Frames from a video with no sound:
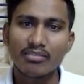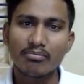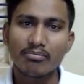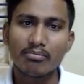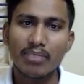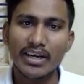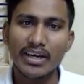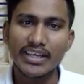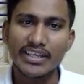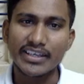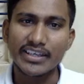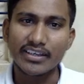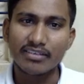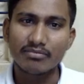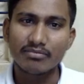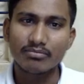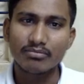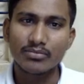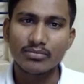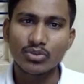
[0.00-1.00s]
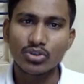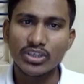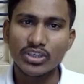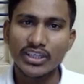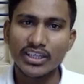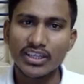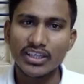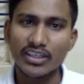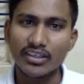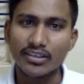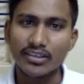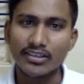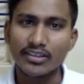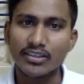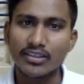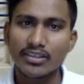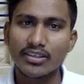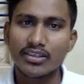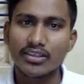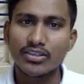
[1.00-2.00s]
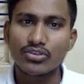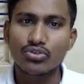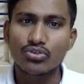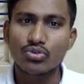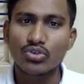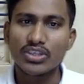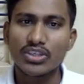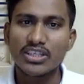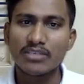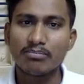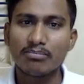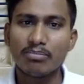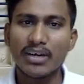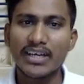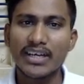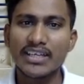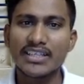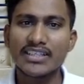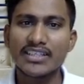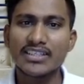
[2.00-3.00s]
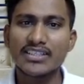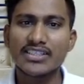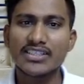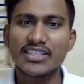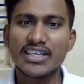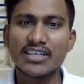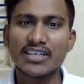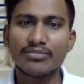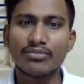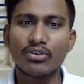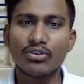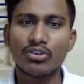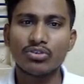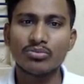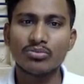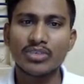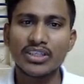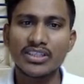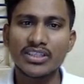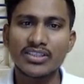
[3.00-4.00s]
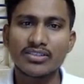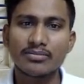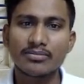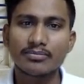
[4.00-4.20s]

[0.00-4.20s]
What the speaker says: Buy. Okay na? So he buy the chair for how much?